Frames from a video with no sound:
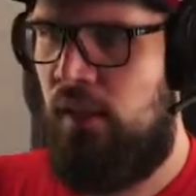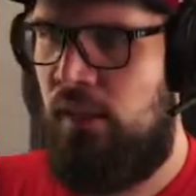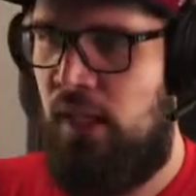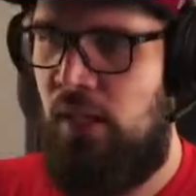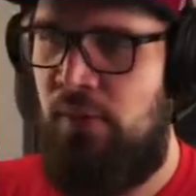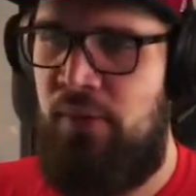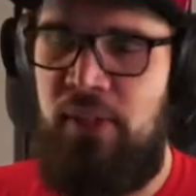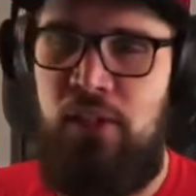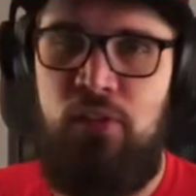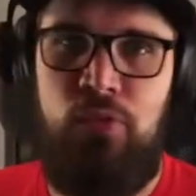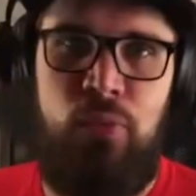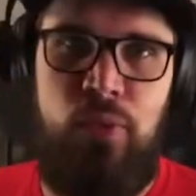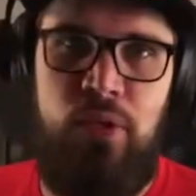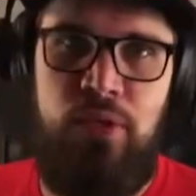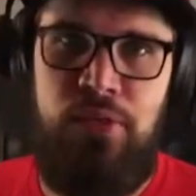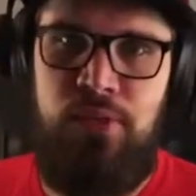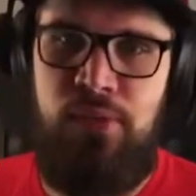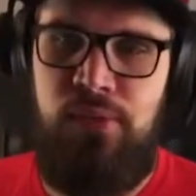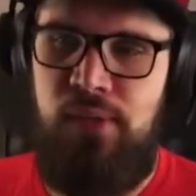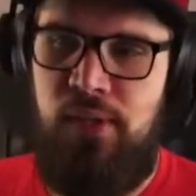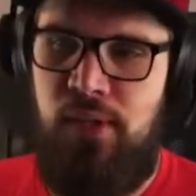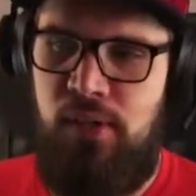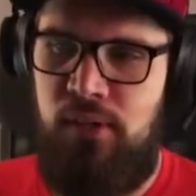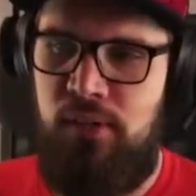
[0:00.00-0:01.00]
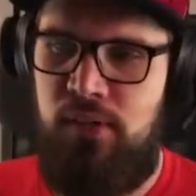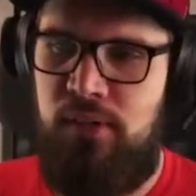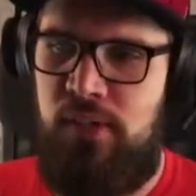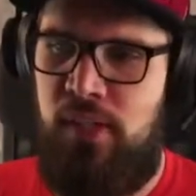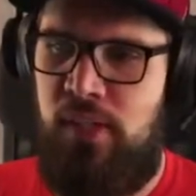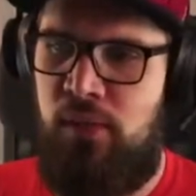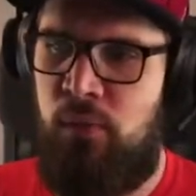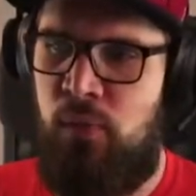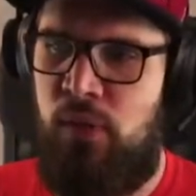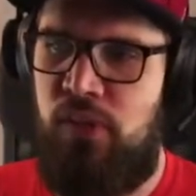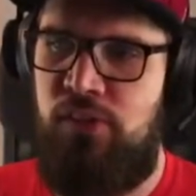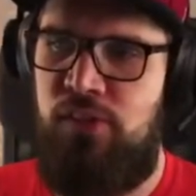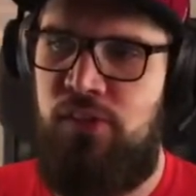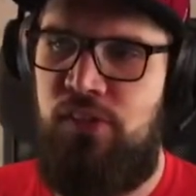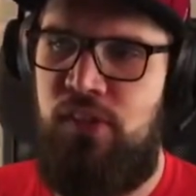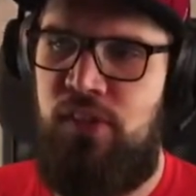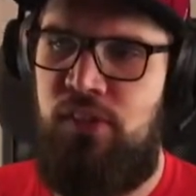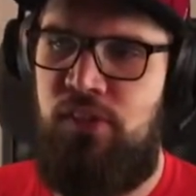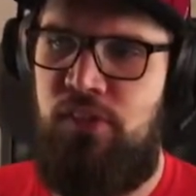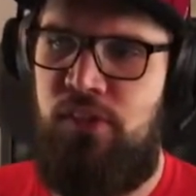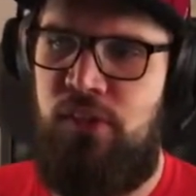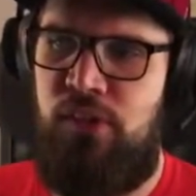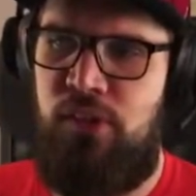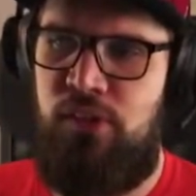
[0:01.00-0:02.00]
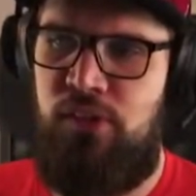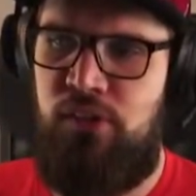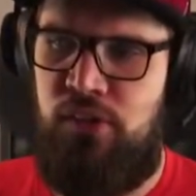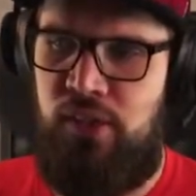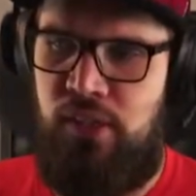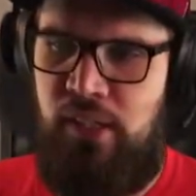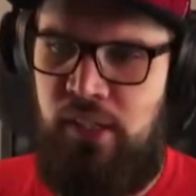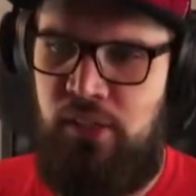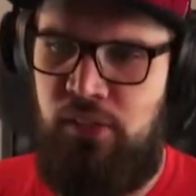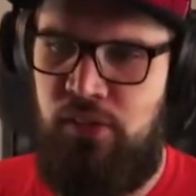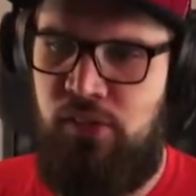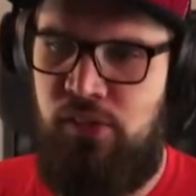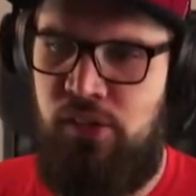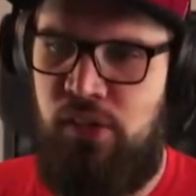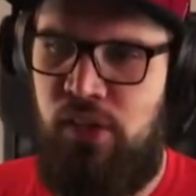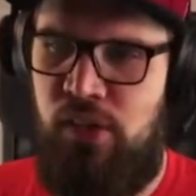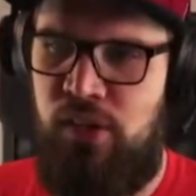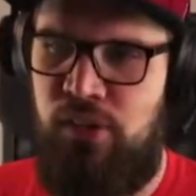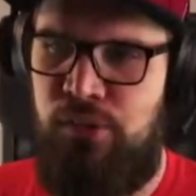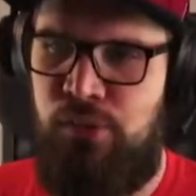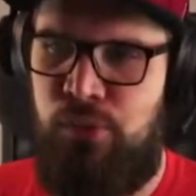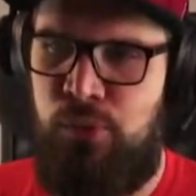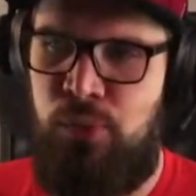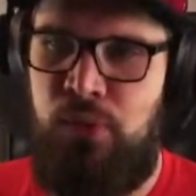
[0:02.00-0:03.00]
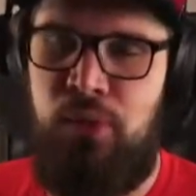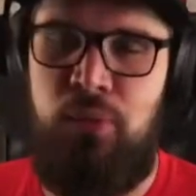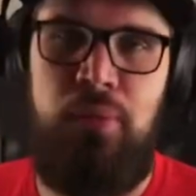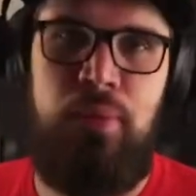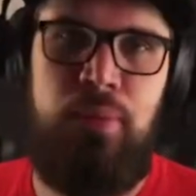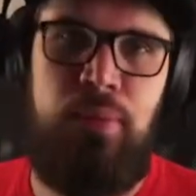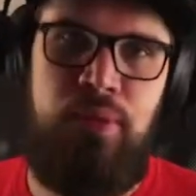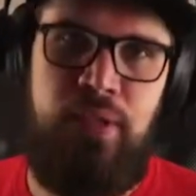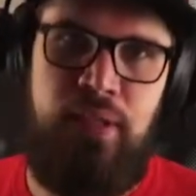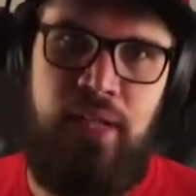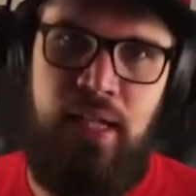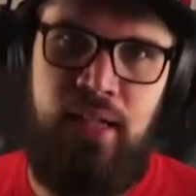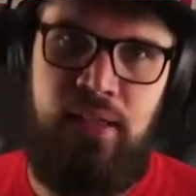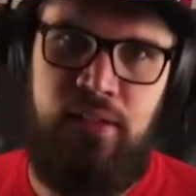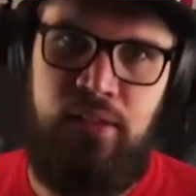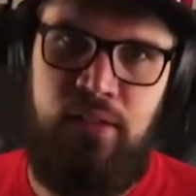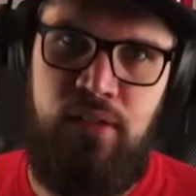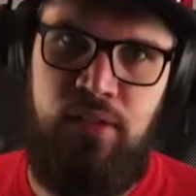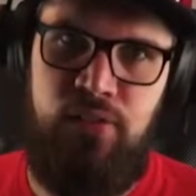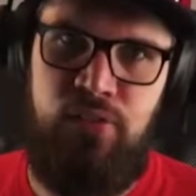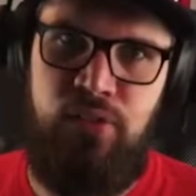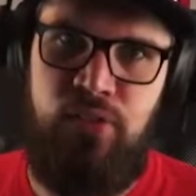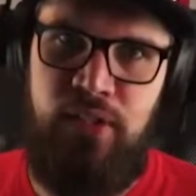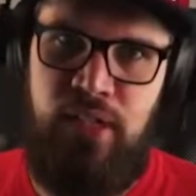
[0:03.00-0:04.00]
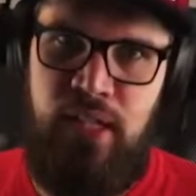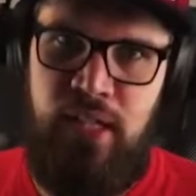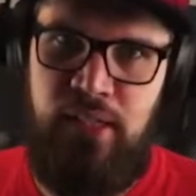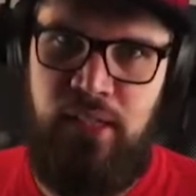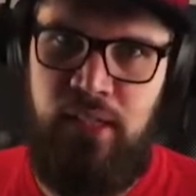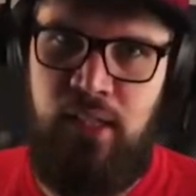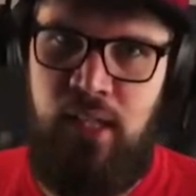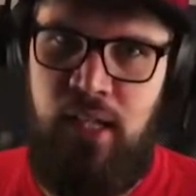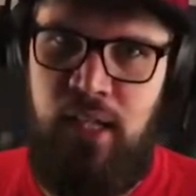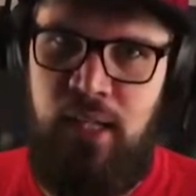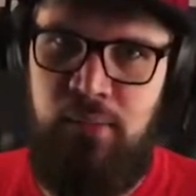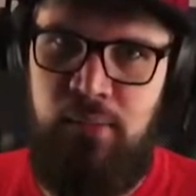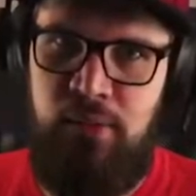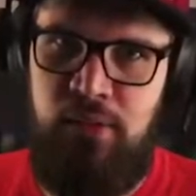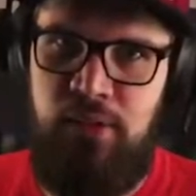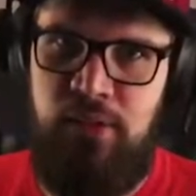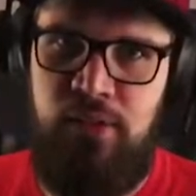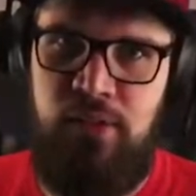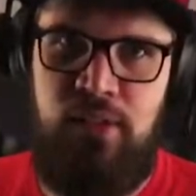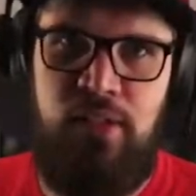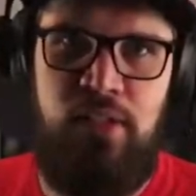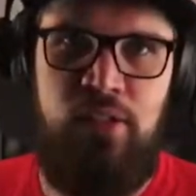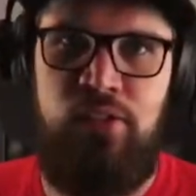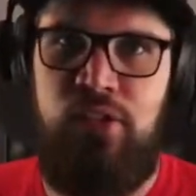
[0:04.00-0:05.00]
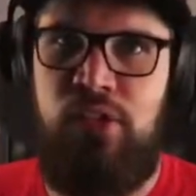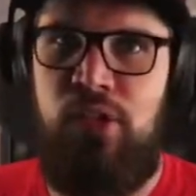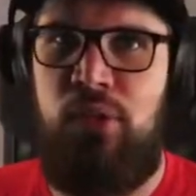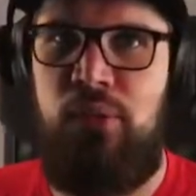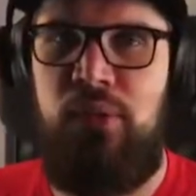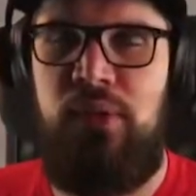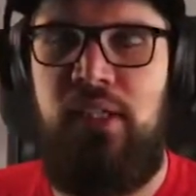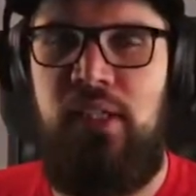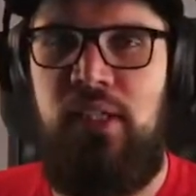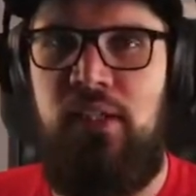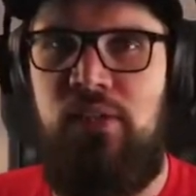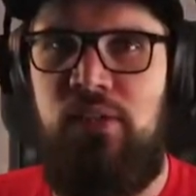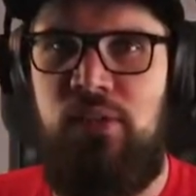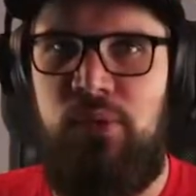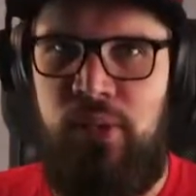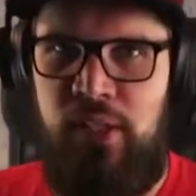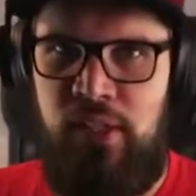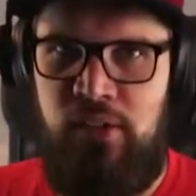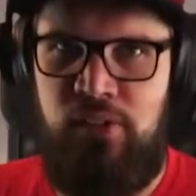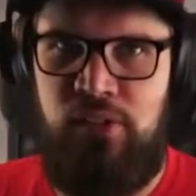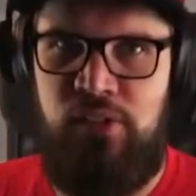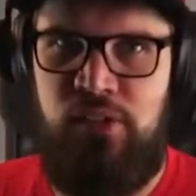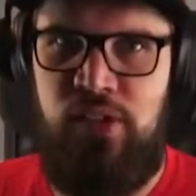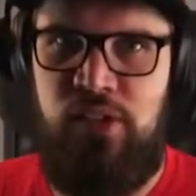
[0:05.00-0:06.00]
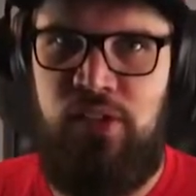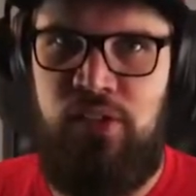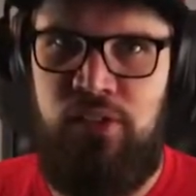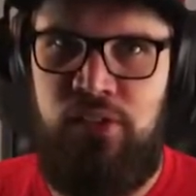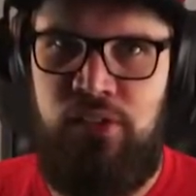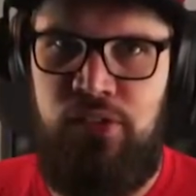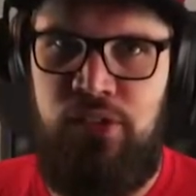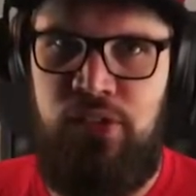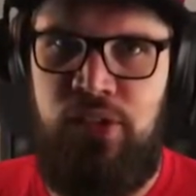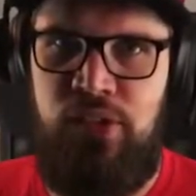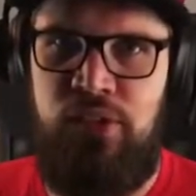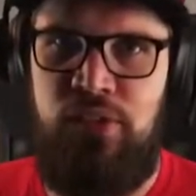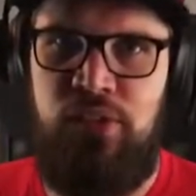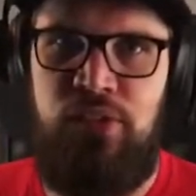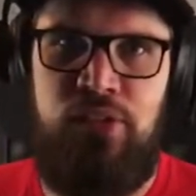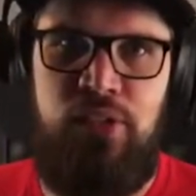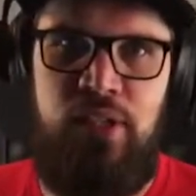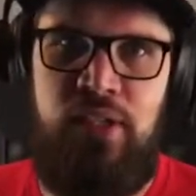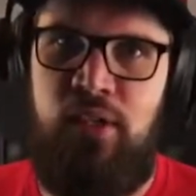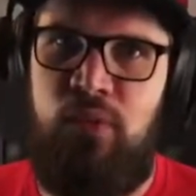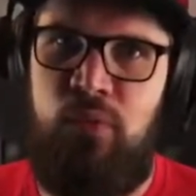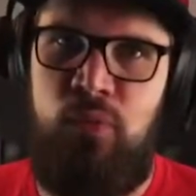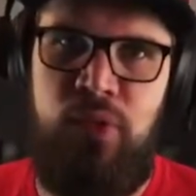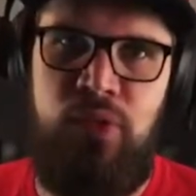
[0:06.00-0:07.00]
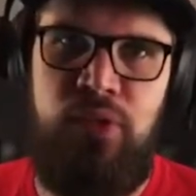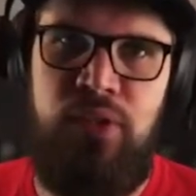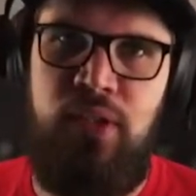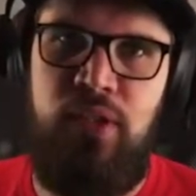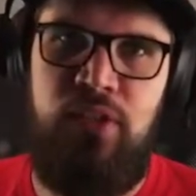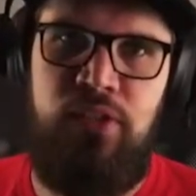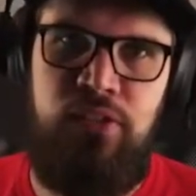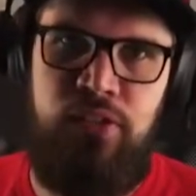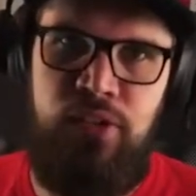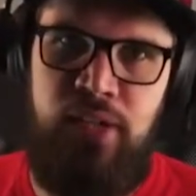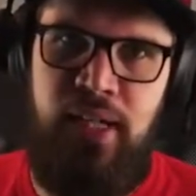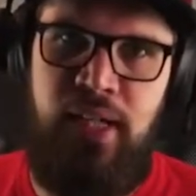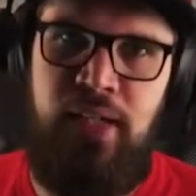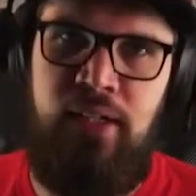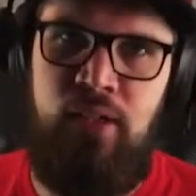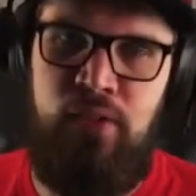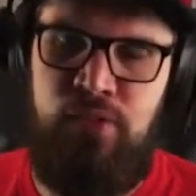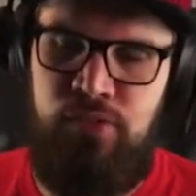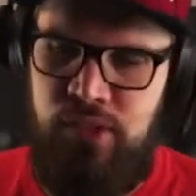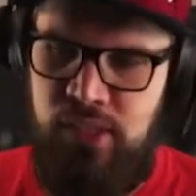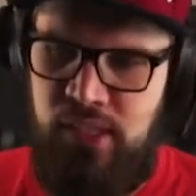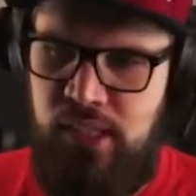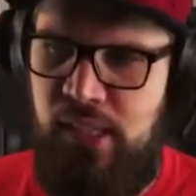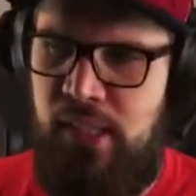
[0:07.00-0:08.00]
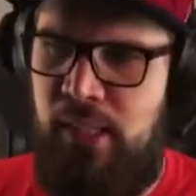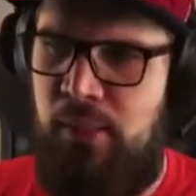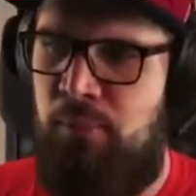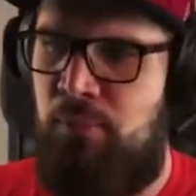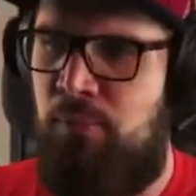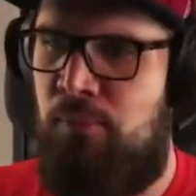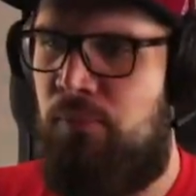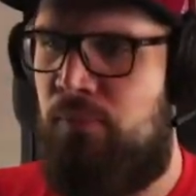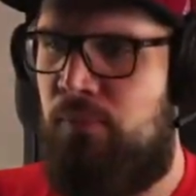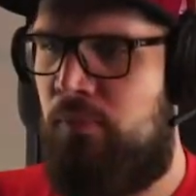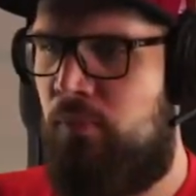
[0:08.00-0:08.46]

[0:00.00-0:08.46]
Now it is worth to note that once these shields are installed, you will be protected for that climate. There's no need to install the shields and it will not drain over time.